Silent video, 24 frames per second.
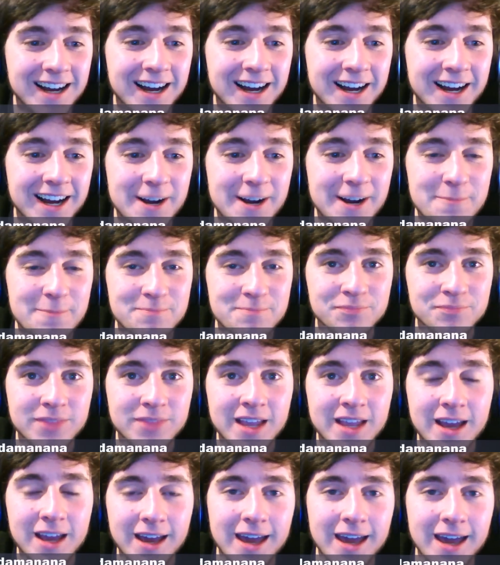Um,
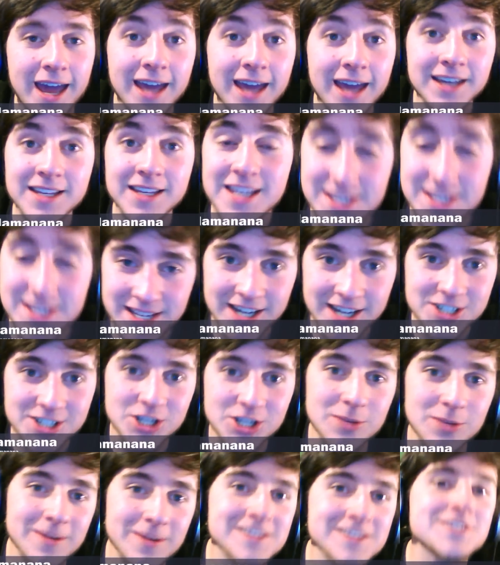and he's
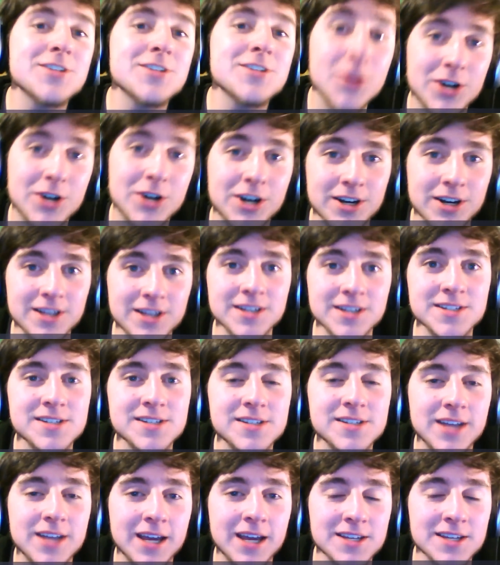actually been so
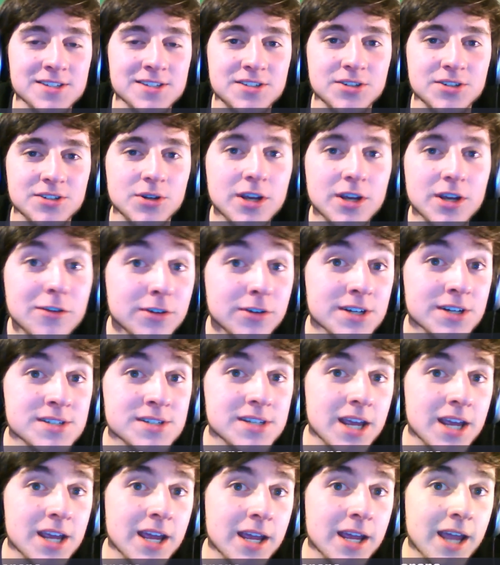courteous as to give us
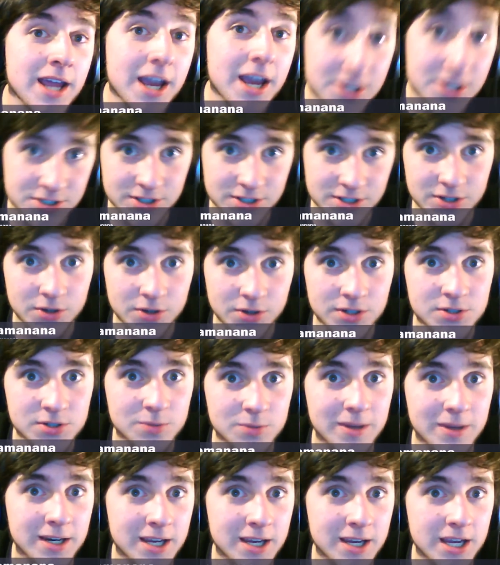a extra Dota 2
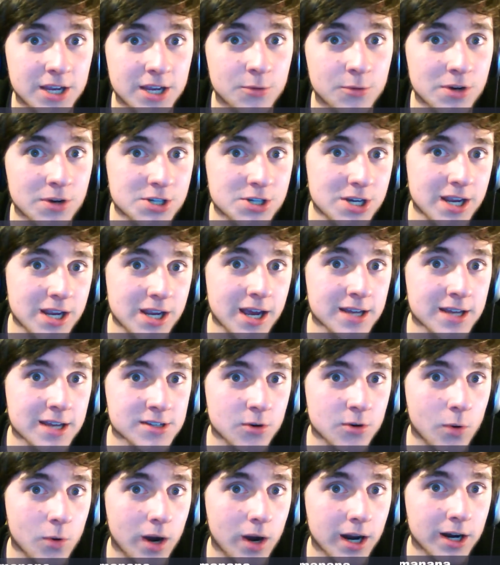beta key, which he has
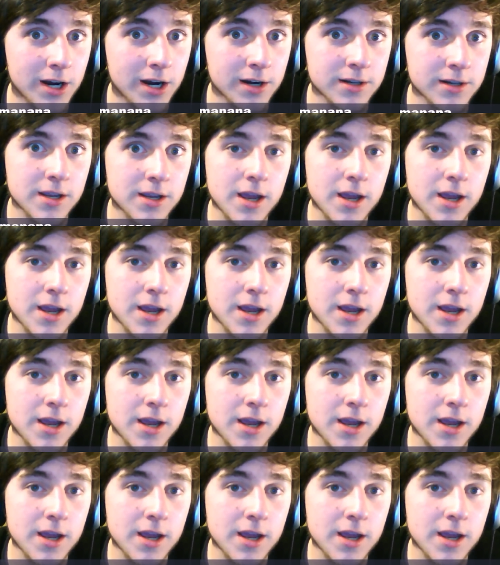acquired,